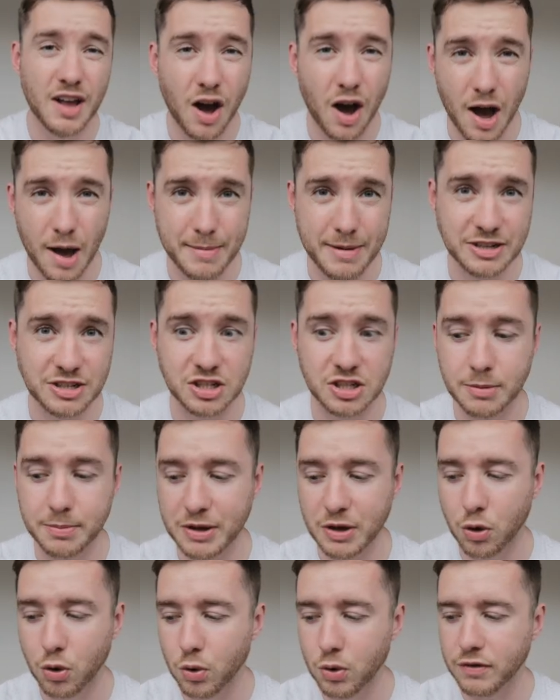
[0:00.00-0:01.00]
I imagine it'd
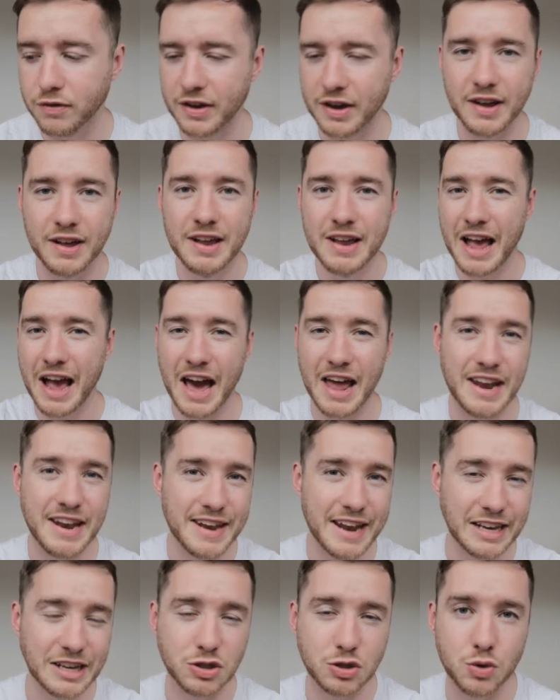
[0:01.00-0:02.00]
be all of it, and then
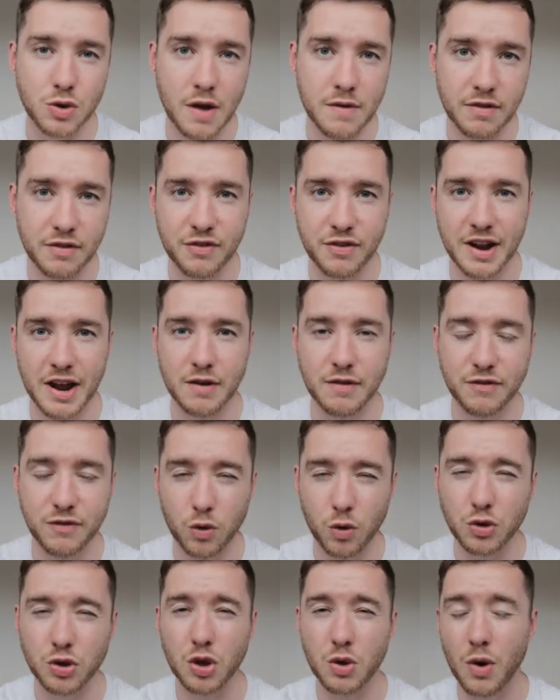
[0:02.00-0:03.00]
they sort everything out
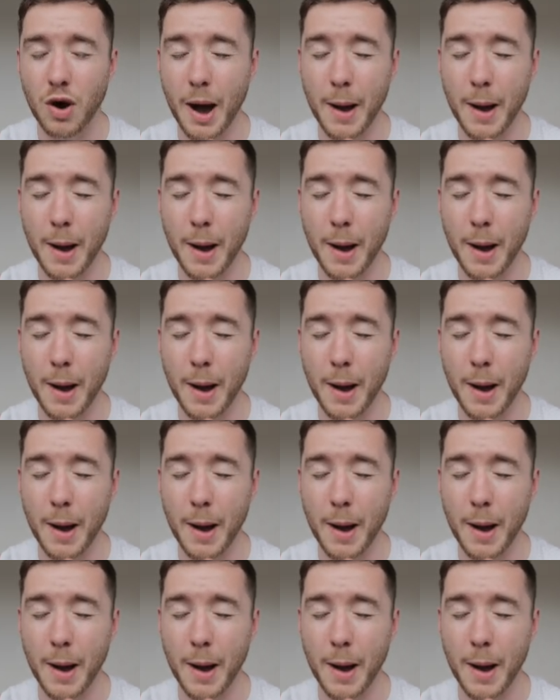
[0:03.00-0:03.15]
for you.